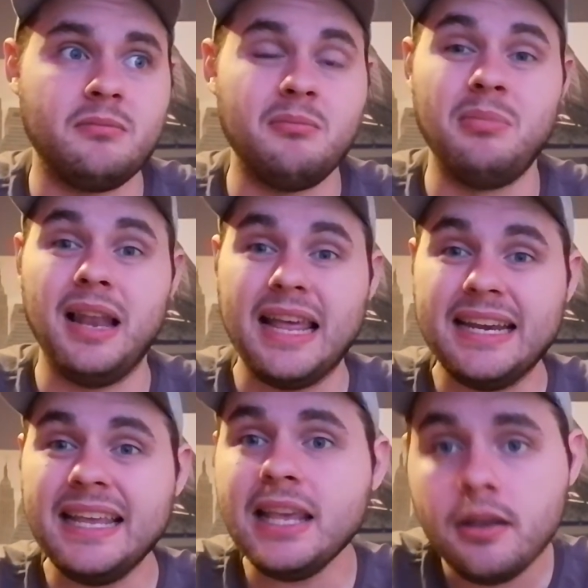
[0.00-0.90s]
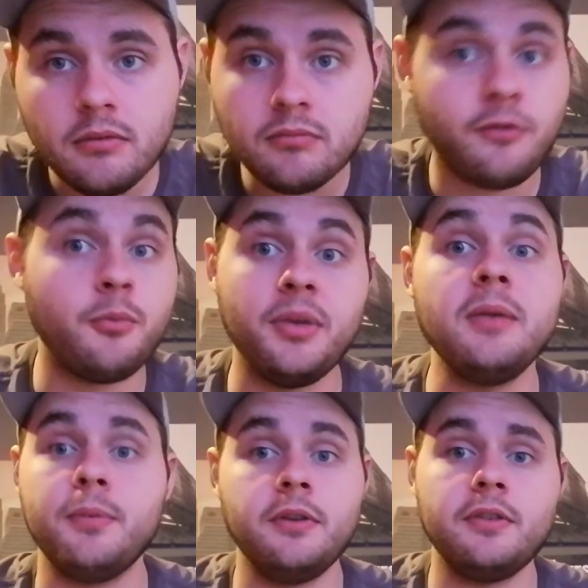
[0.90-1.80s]
bloody for
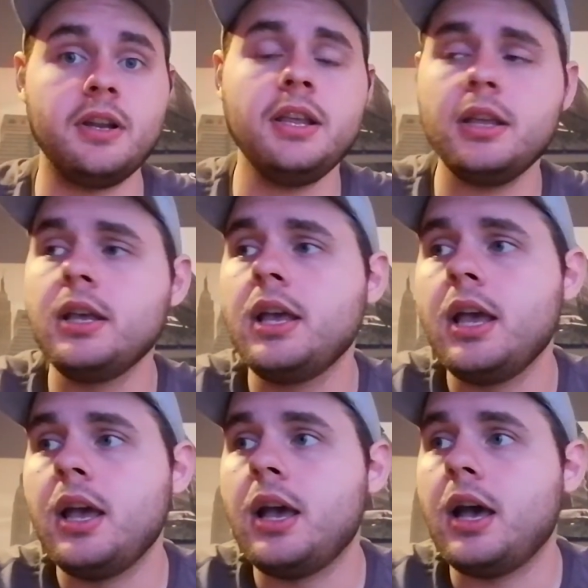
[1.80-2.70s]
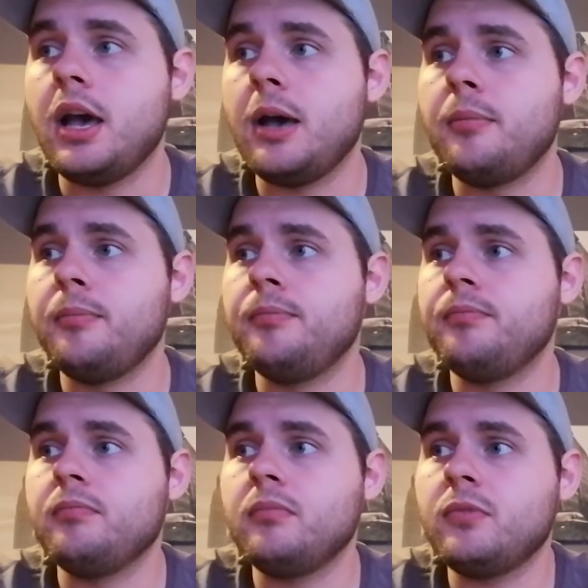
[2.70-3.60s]
me personally.
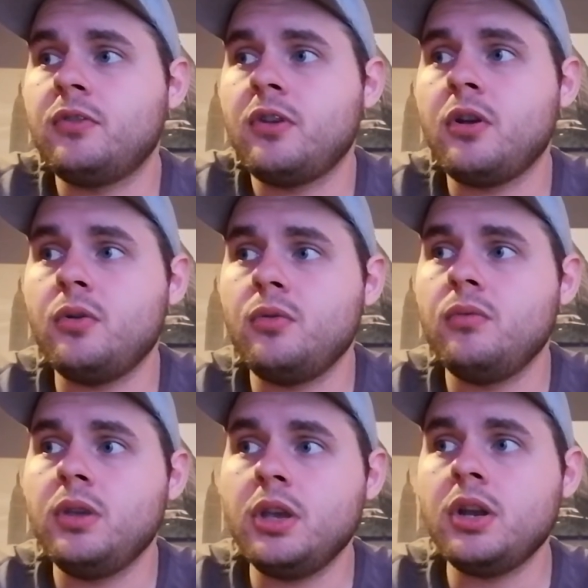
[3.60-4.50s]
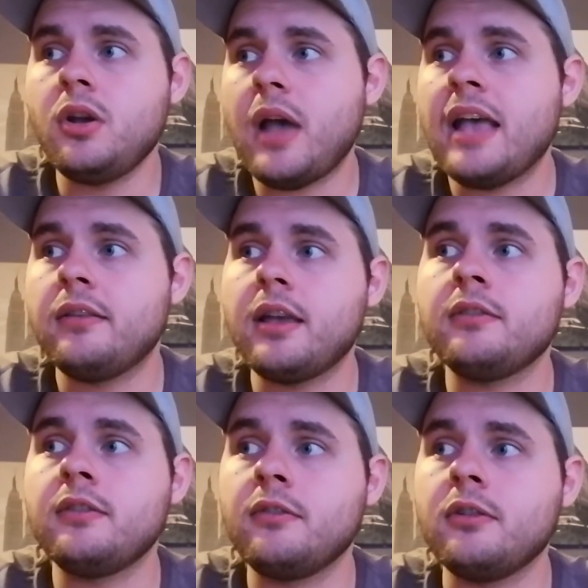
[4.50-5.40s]
So
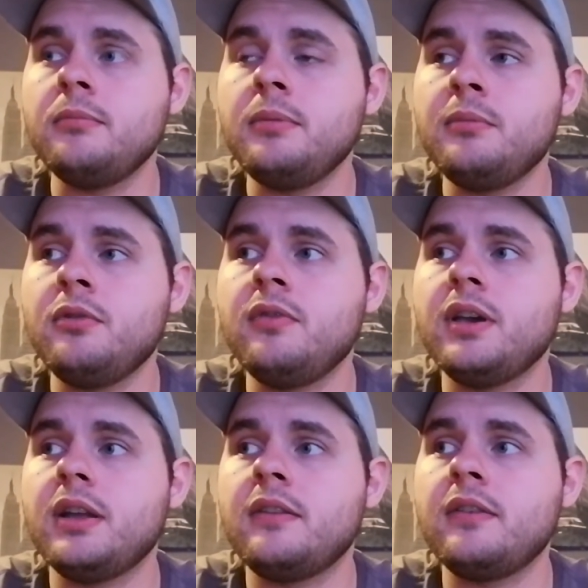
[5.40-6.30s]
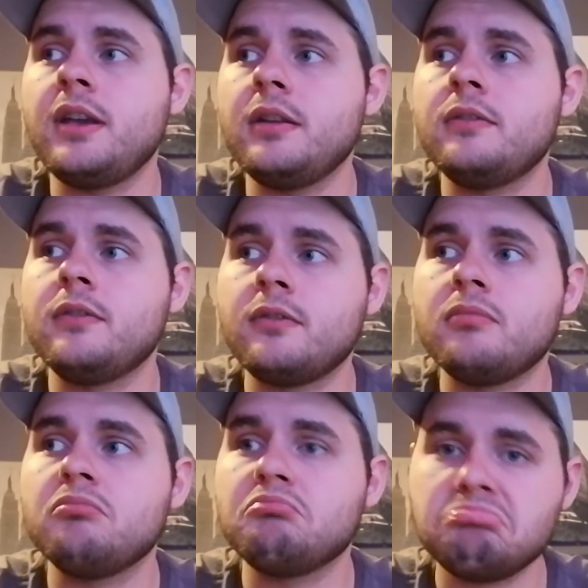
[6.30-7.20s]
as a zombie movie, I'd say
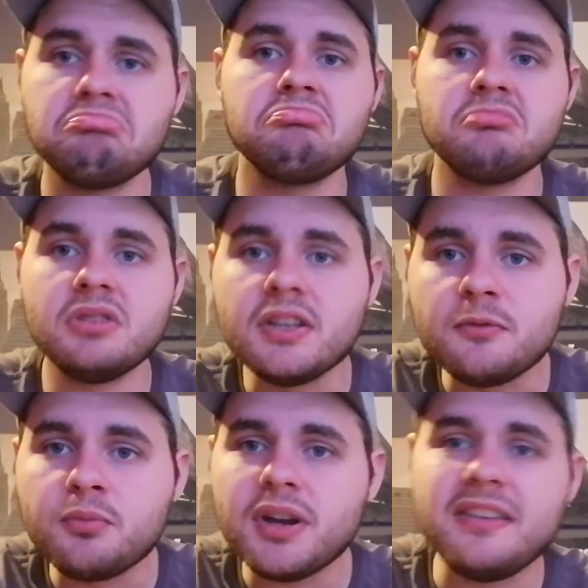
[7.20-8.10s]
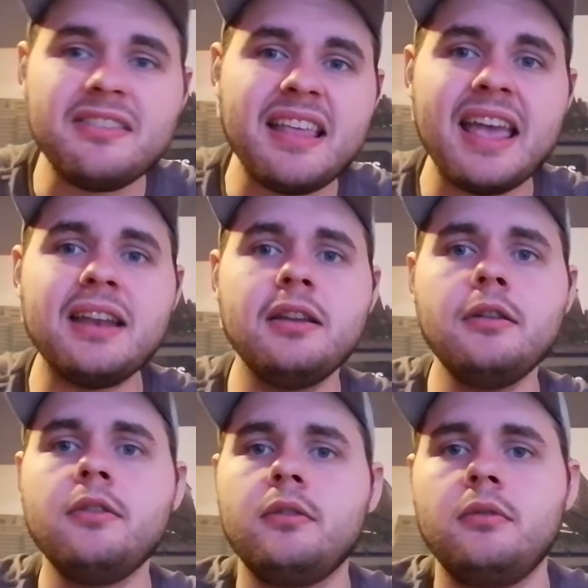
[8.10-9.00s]
it's pretty
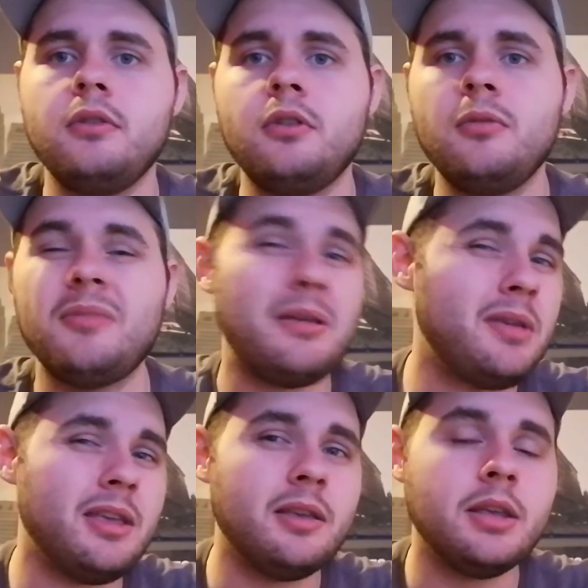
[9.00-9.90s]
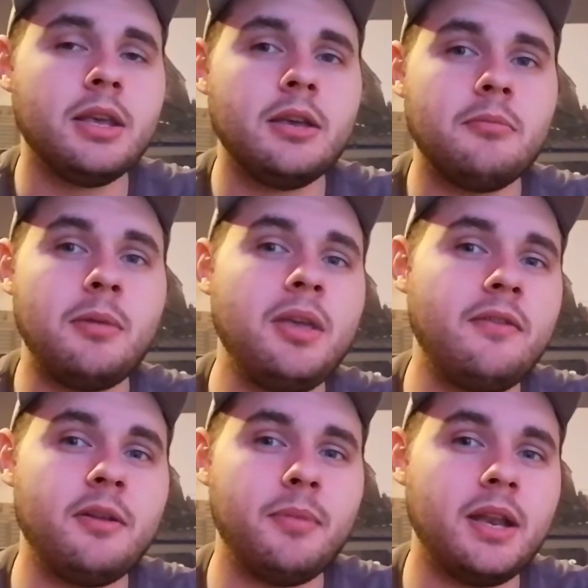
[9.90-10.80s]
standard. Maybe
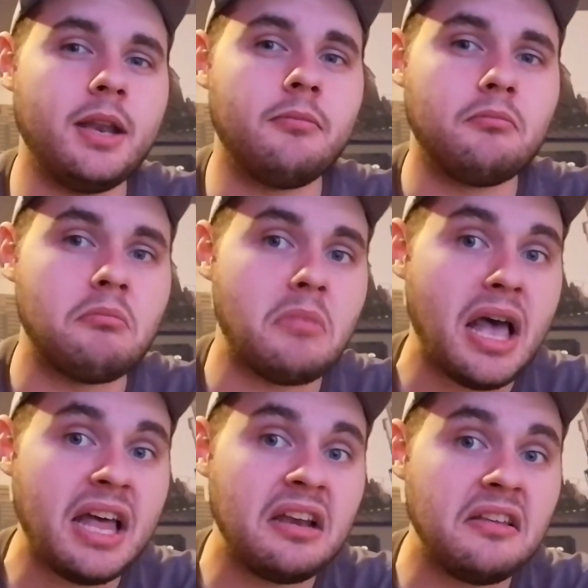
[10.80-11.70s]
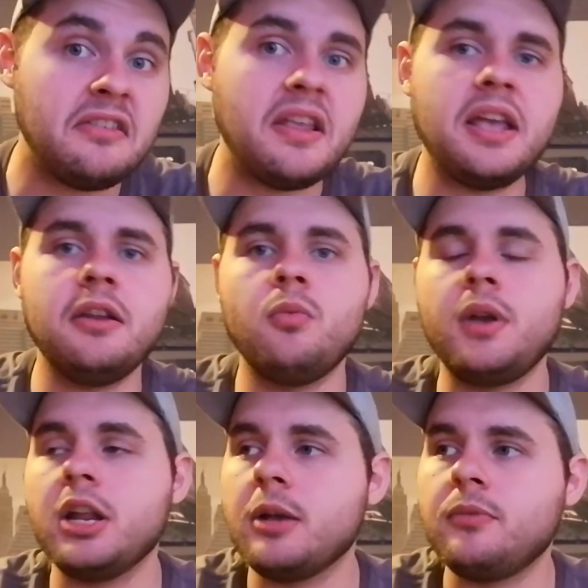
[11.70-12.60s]
even a bit understanded
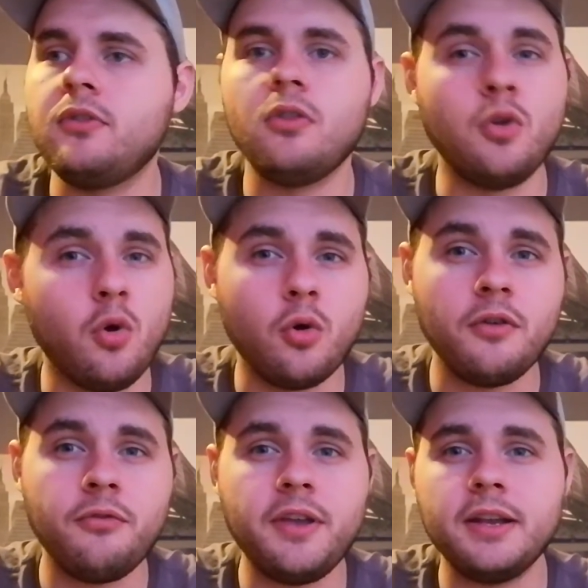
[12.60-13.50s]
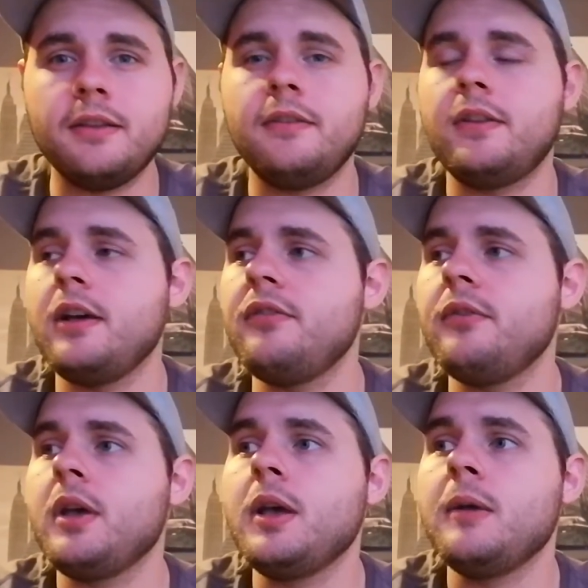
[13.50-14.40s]
when it comes to the gore effect and
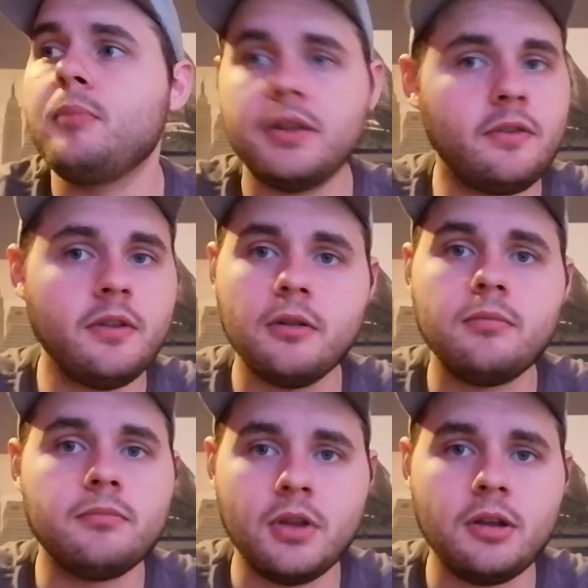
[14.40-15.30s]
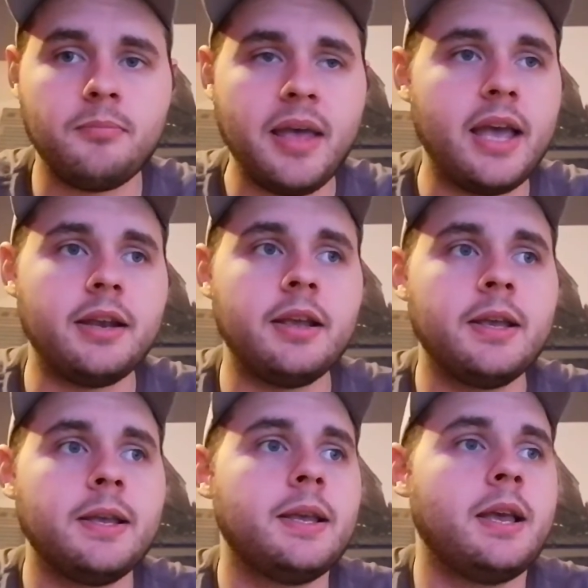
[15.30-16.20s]
stuff, but still not bad.
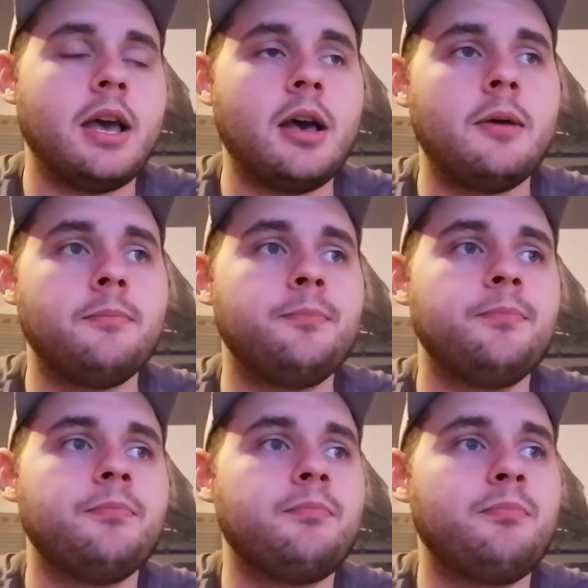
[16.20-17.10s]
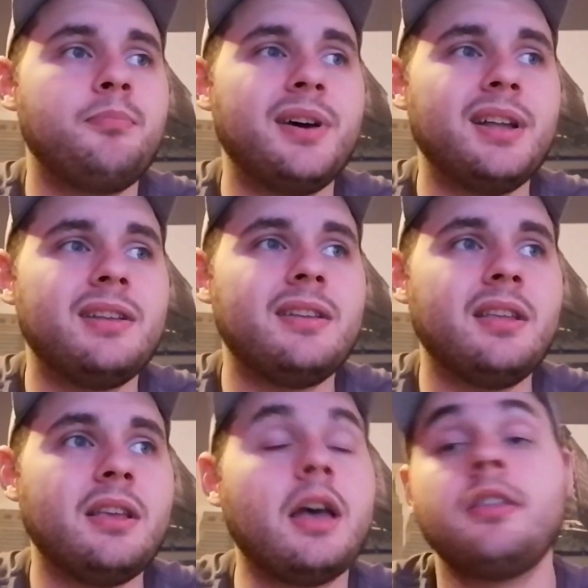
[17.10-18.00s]
But
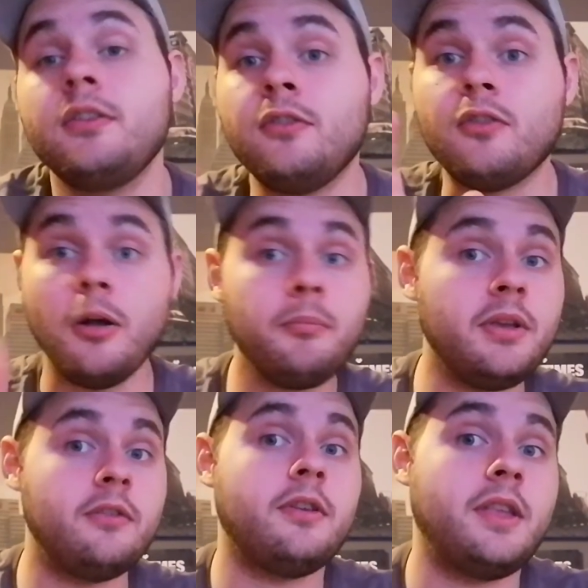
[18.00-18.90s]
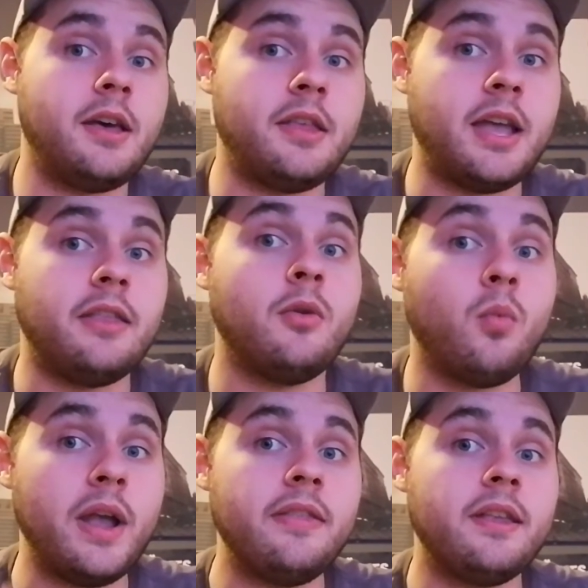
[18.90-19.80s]
yeah, the zombies, on the other hand, the
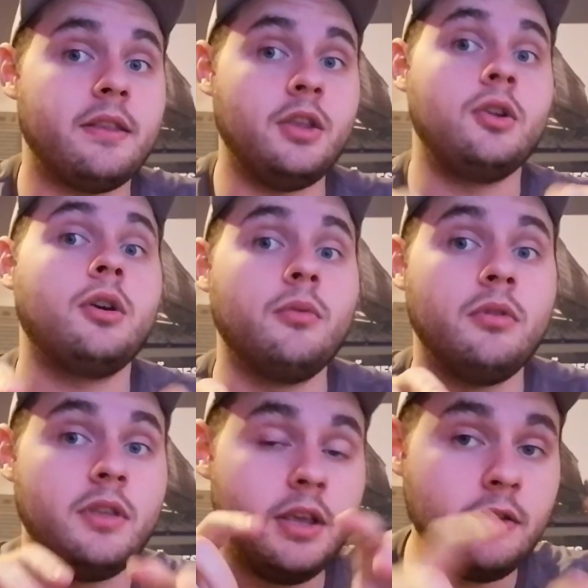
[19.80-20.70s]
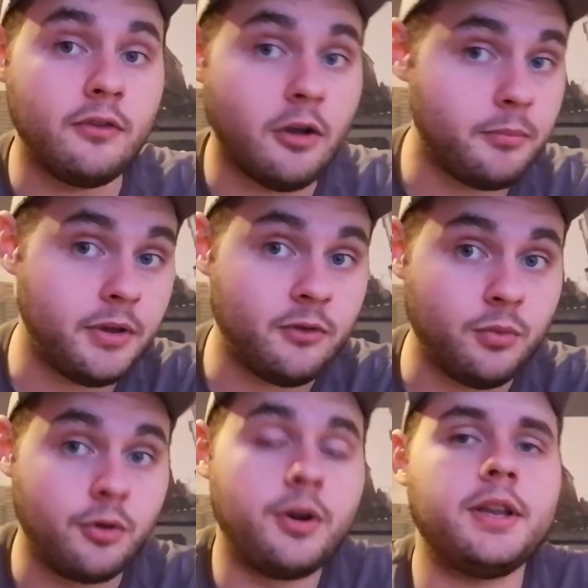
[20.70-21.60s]
way that these zombies
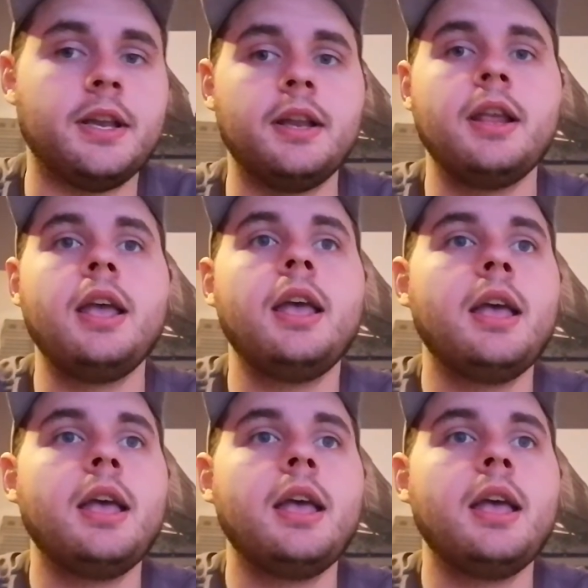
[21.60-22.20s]
were written,